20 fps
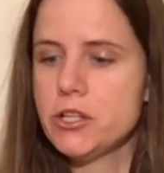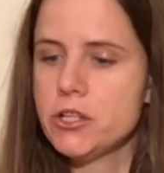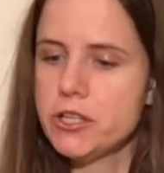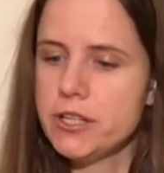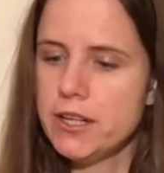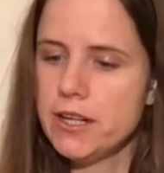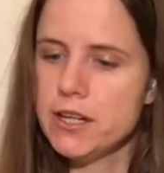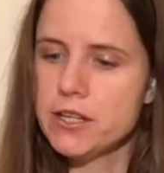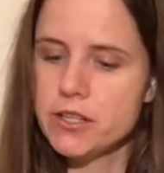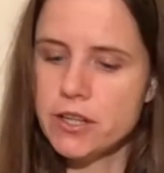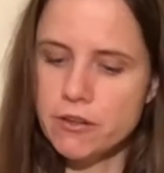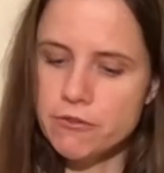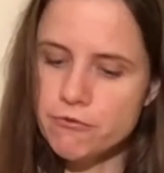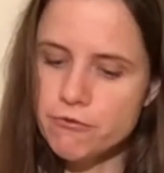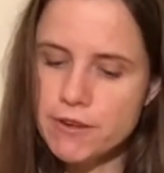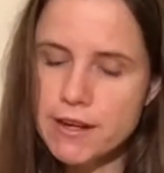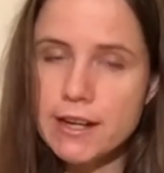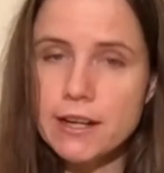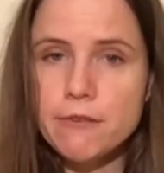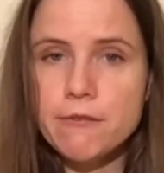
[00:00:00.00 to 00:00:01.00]
Chilies are
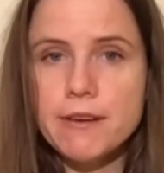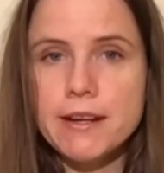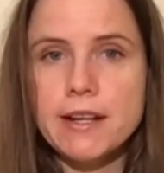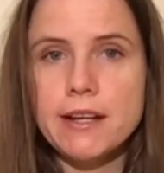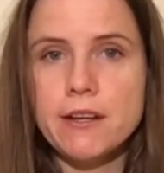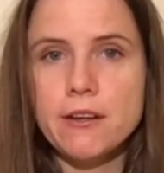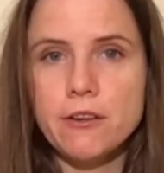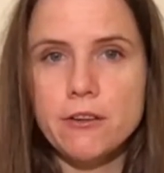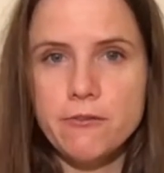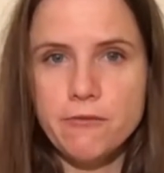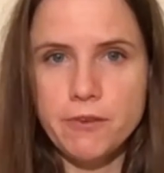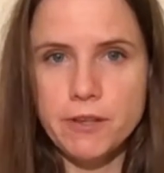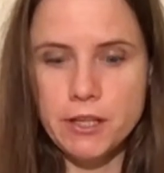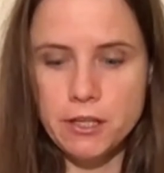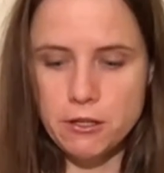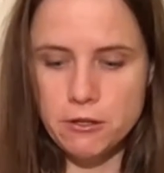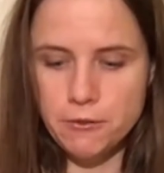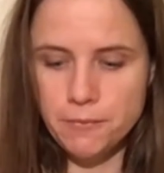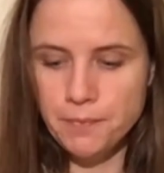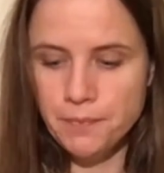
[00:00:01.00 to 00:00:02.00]
really, really good for
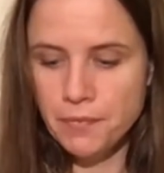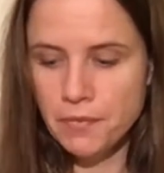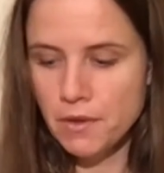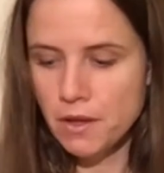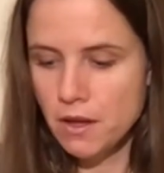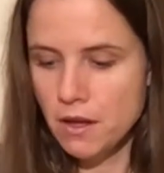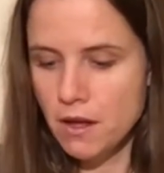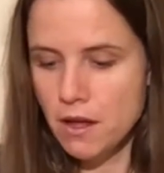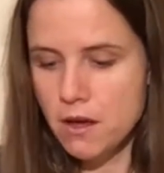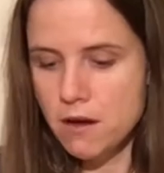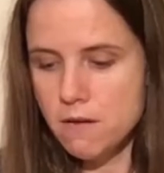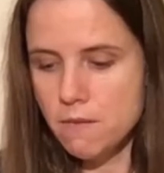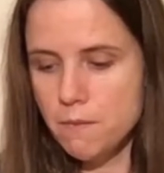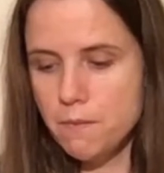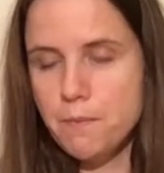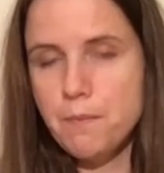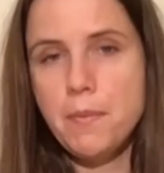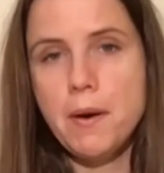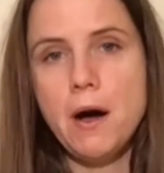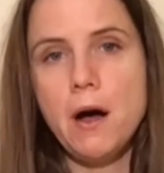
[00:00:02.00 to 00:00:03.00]
you.
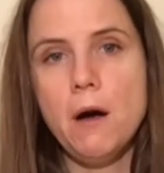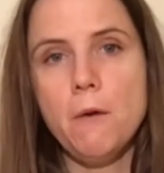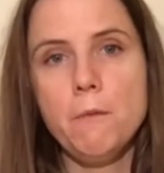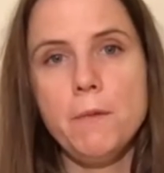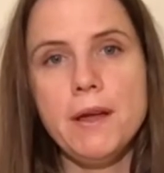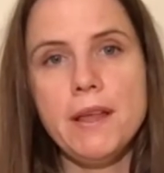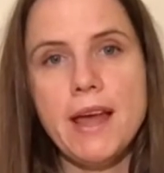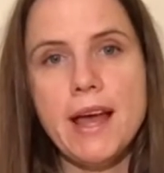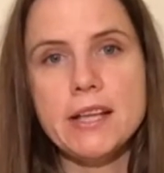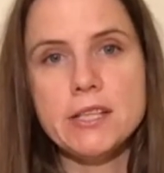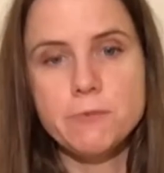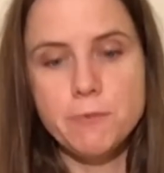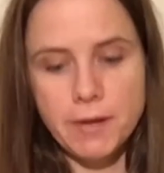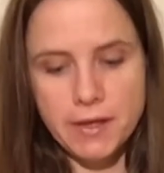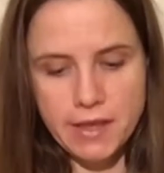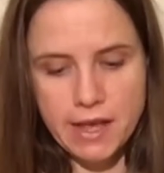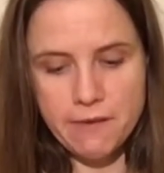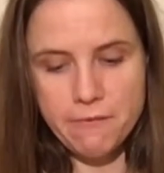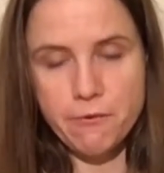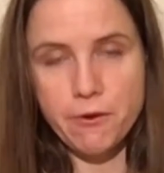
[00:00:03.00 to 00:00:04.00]
But as
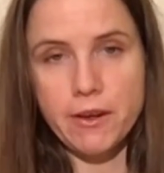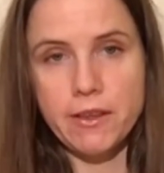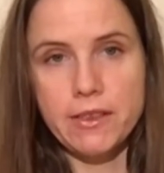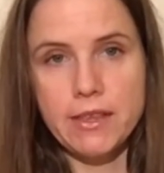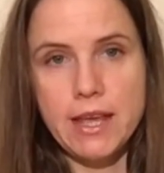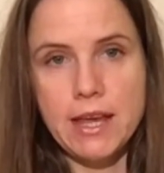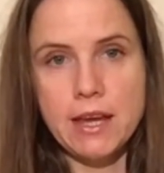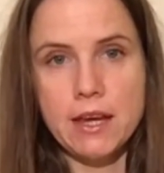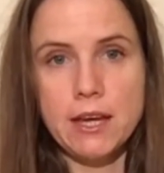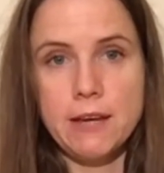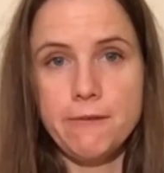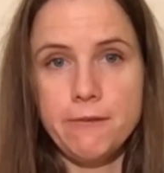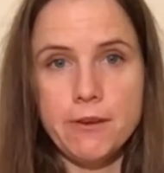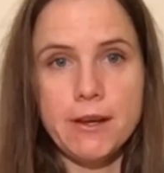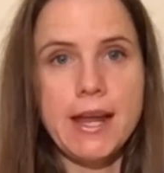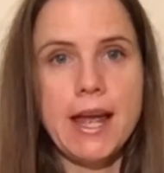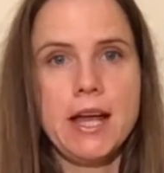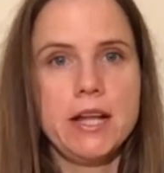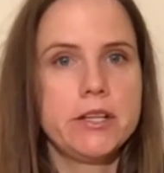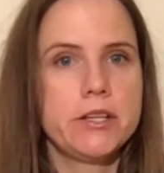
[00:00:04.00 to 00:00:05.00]
with everything, if you
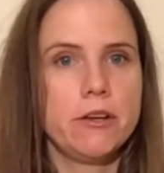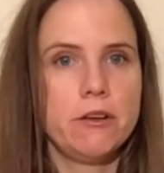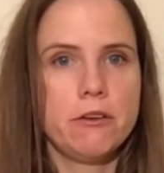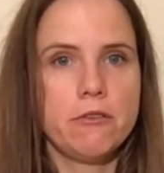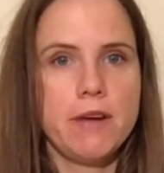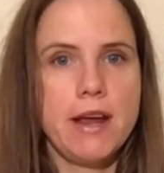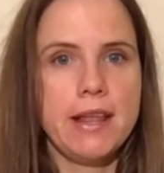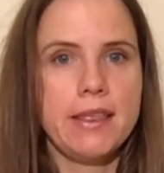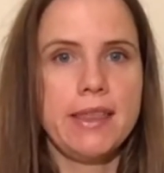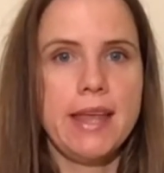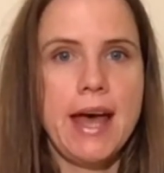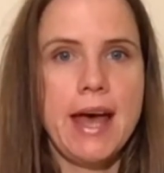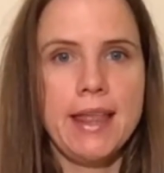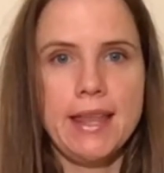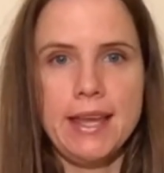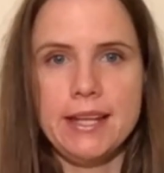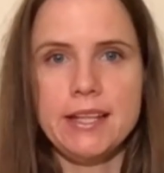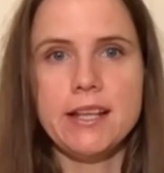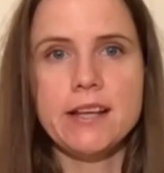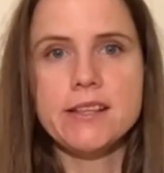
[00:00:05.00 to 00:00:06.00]
can't tolerate that,
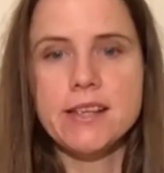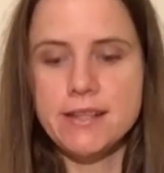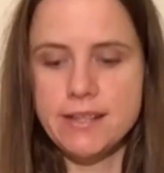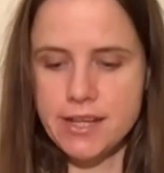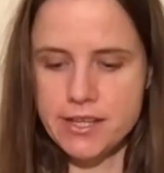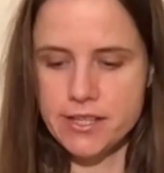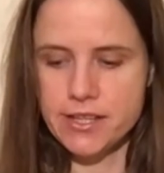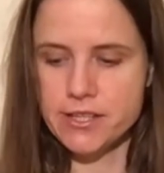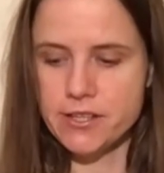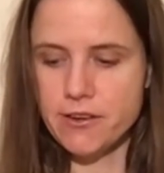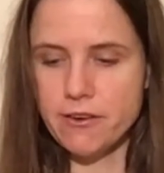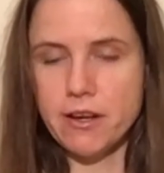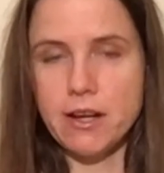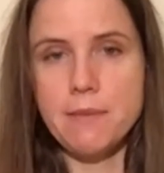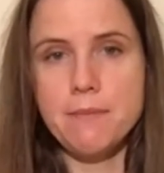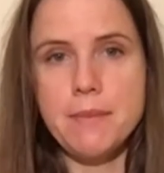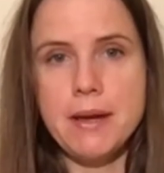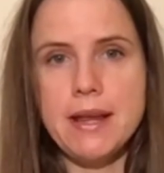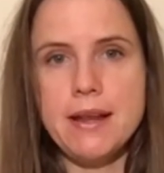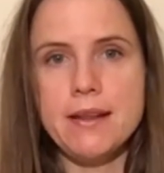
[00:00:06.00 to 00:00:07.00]
it doesn't necessarily
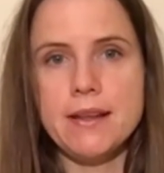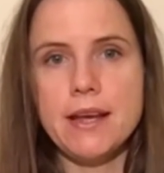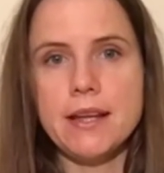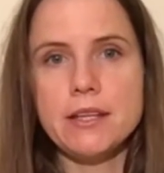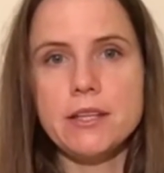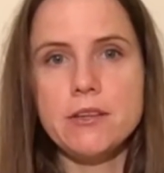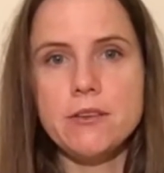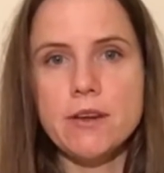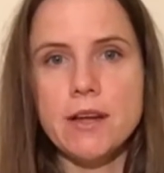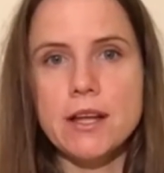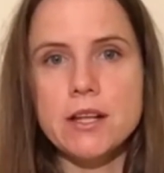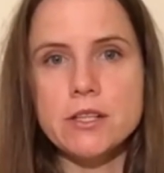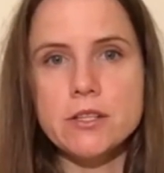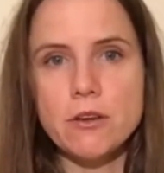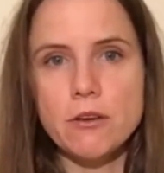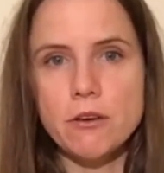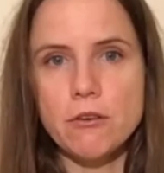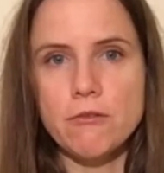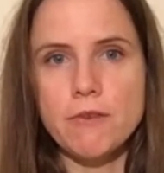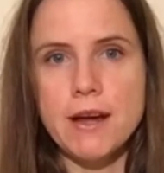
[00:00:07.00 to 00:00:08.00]
mean that you can
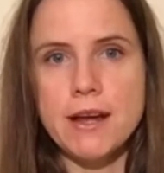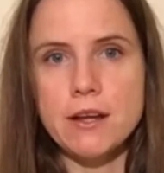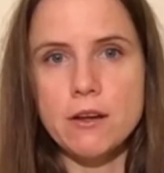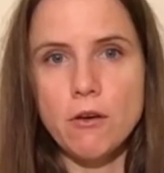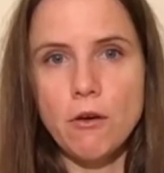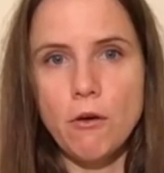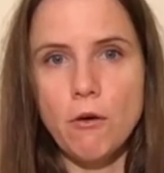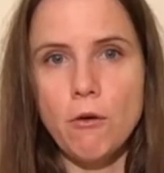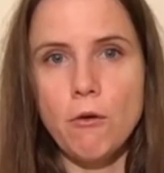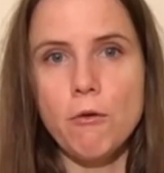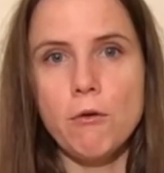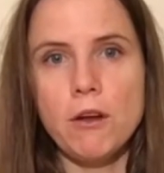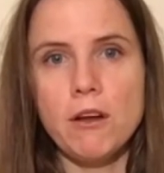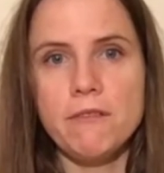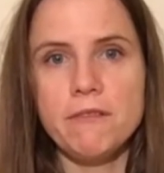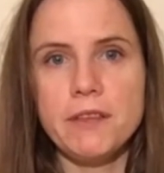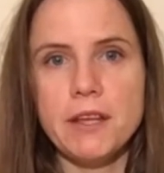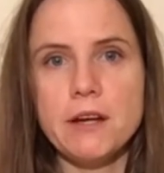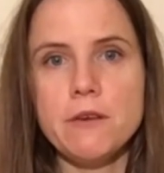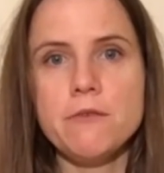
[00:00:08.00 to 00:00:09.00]
tolerate all
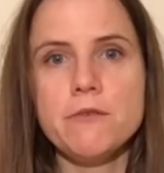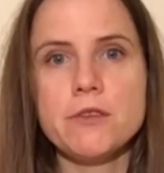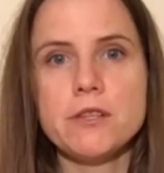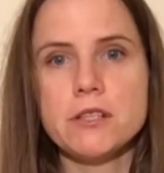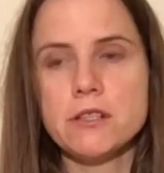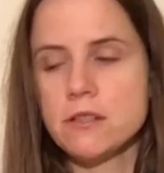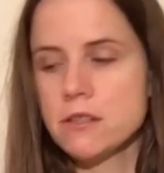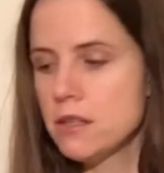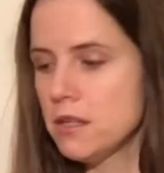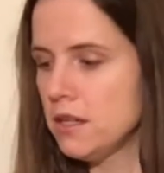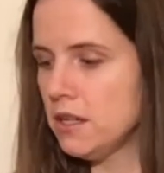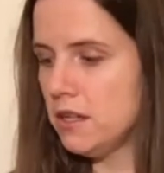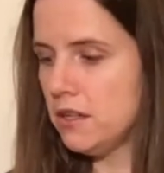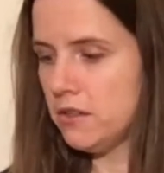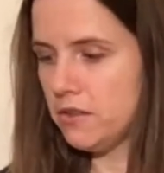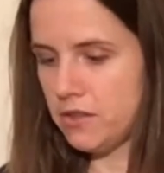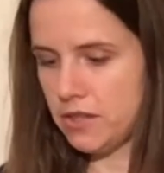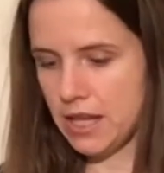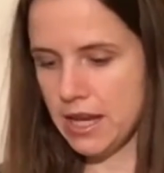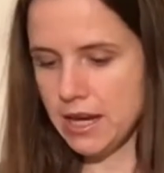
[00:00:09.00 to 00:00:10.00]
of those
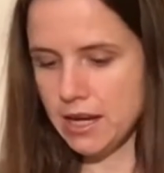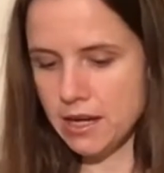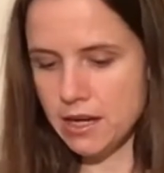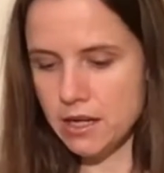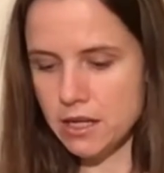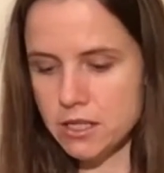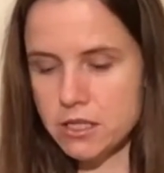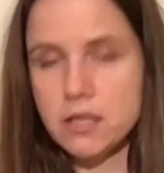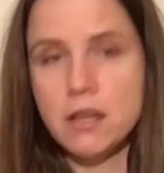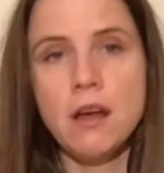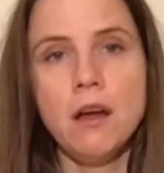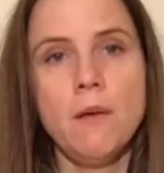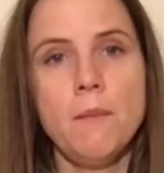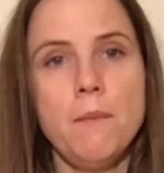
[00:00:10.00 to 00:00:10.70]
things.